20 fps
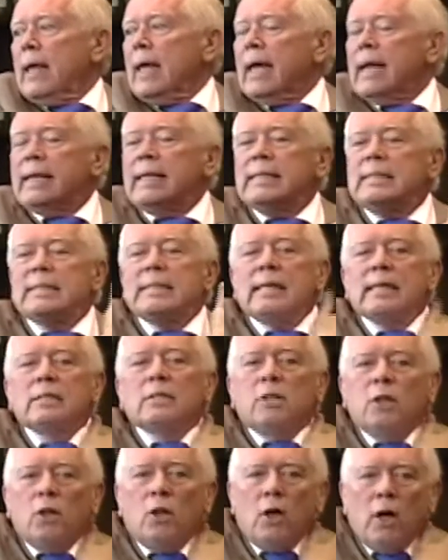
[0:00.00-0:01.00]
And he
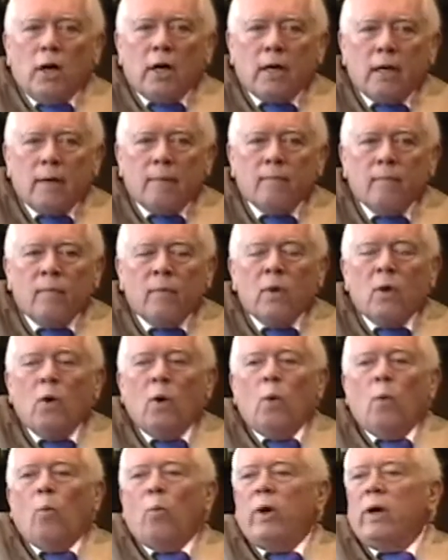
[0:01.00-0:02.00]
says, look,
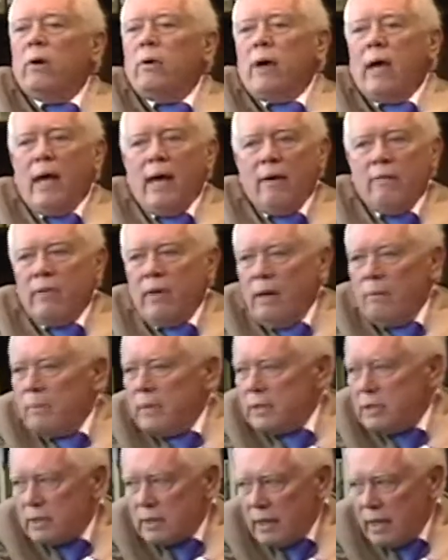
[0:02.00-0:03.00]
we don't have that
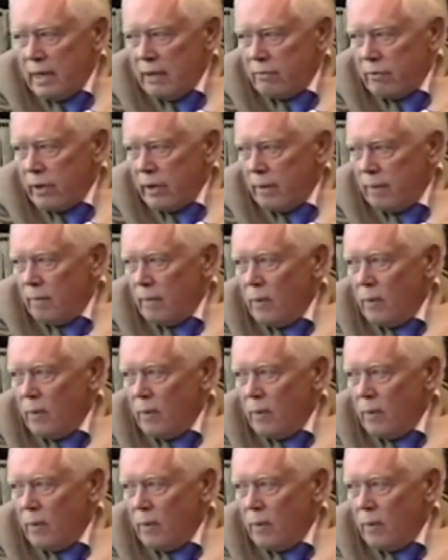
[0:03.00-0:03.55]
much slavery.